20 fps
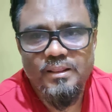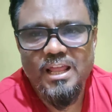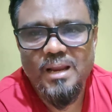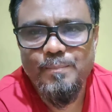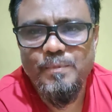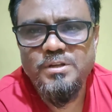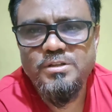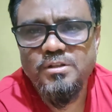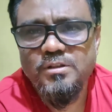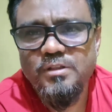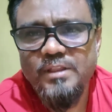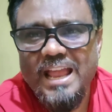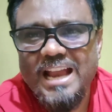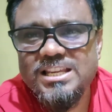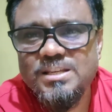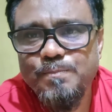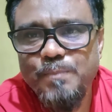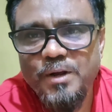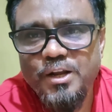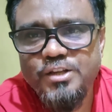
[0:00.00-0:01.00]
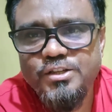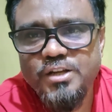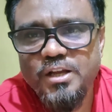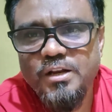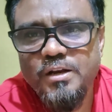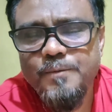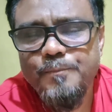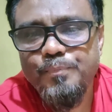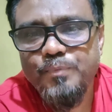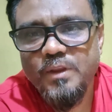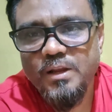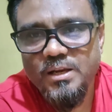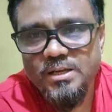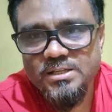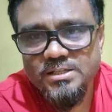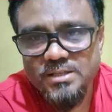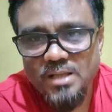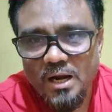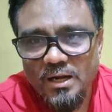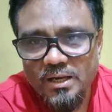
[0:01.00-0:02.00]
That means the expenditure
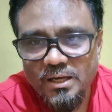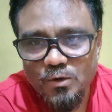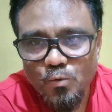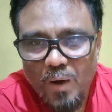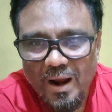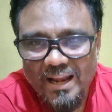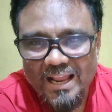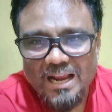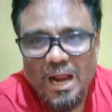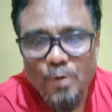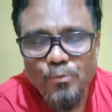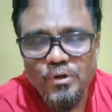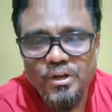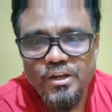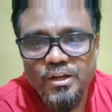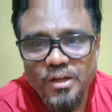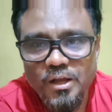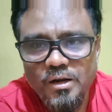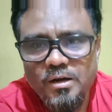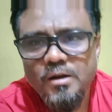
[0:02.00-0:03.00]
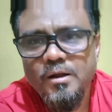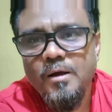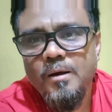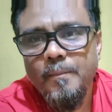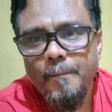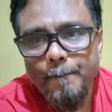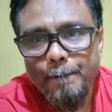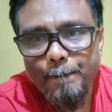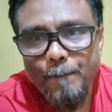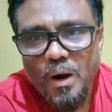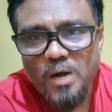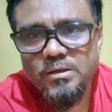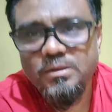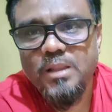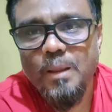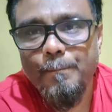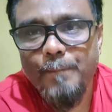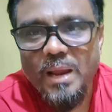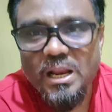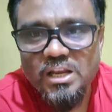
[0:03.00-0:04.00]
is done in one accounting year,
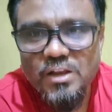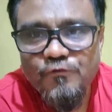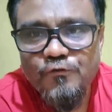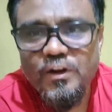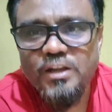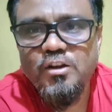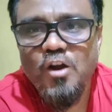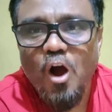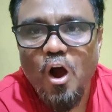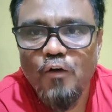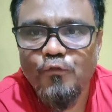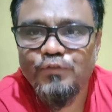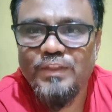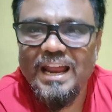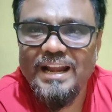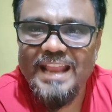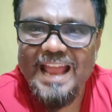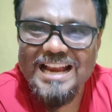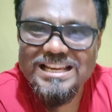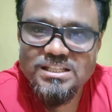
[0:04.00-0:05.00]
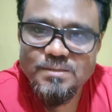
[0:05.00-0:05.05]
but the benefit of that